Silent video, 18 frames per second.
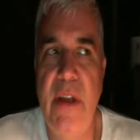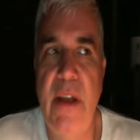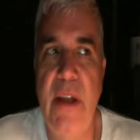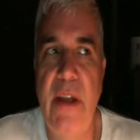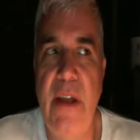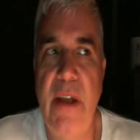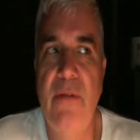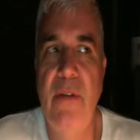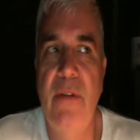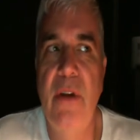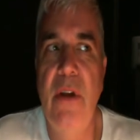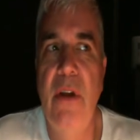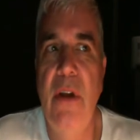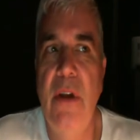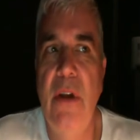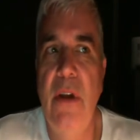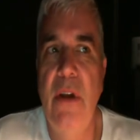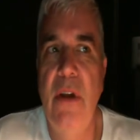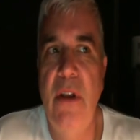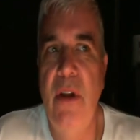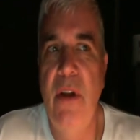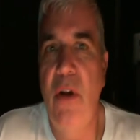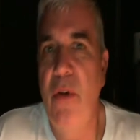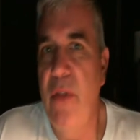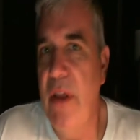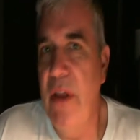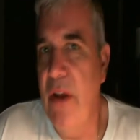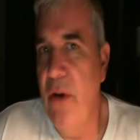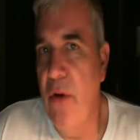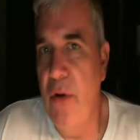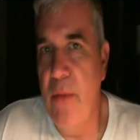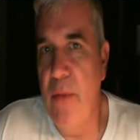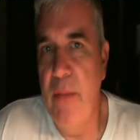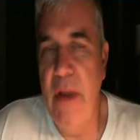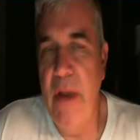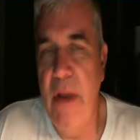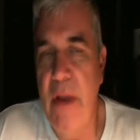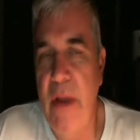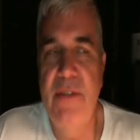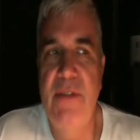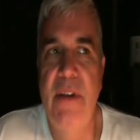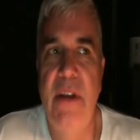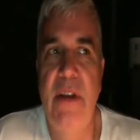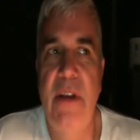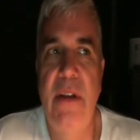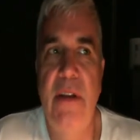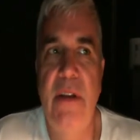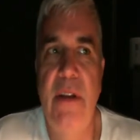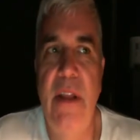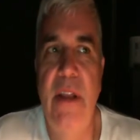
They go to medicine.